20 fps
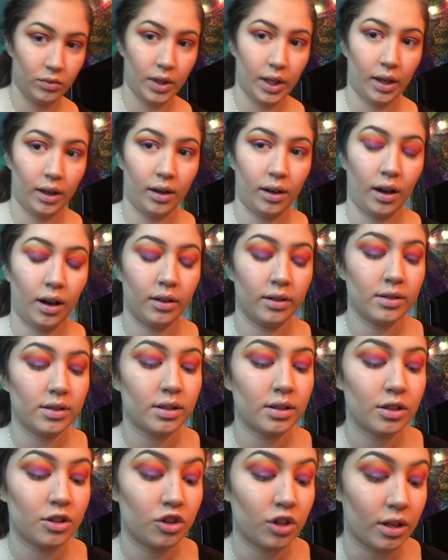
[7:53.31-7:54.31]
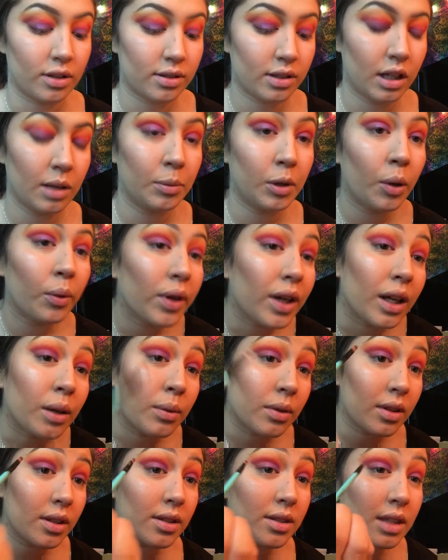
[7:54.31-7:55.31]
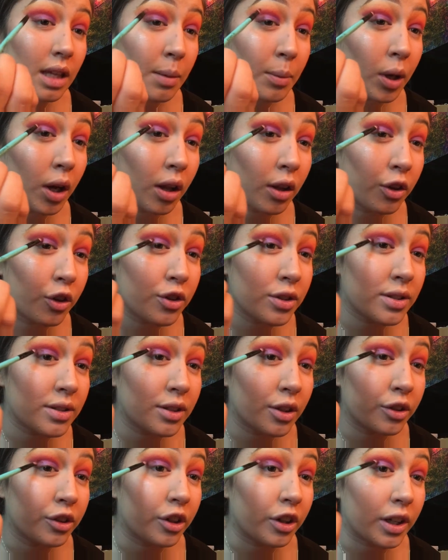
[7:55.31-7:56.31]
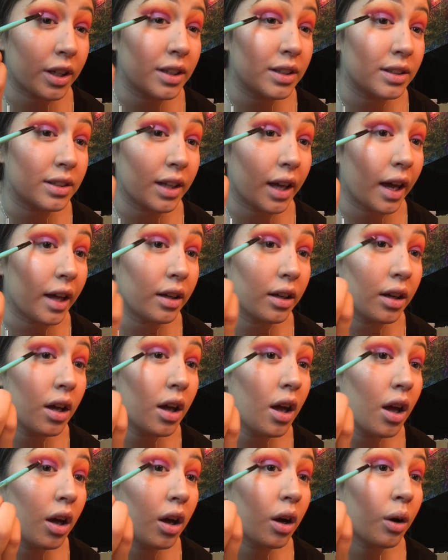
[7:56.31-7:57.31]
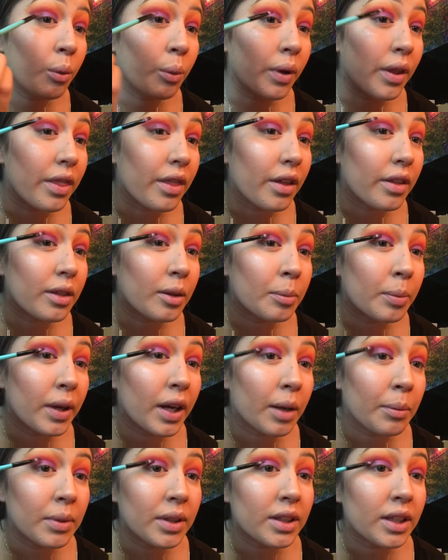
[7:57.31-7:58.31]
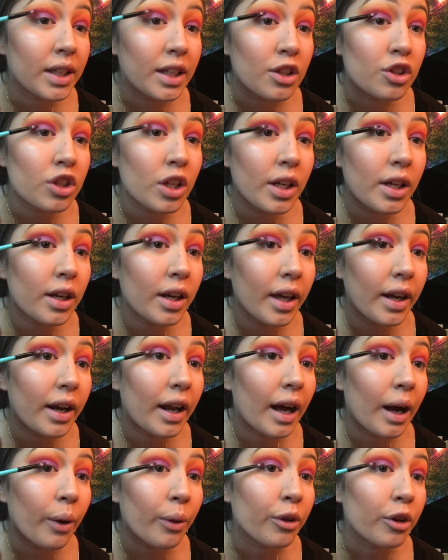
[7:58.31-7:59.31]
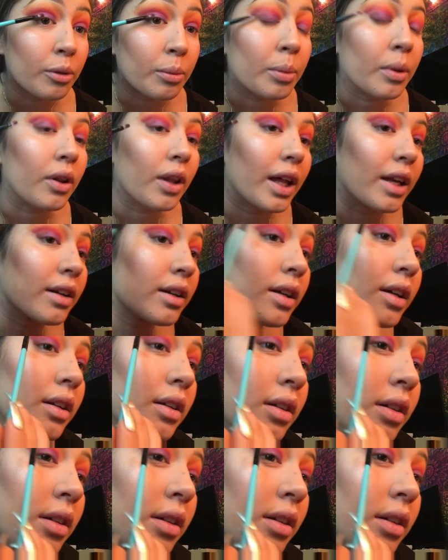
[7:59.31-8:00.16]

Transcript: And honestly, just keep going in with the same colors until you're content with the pigmentation and how they're blended.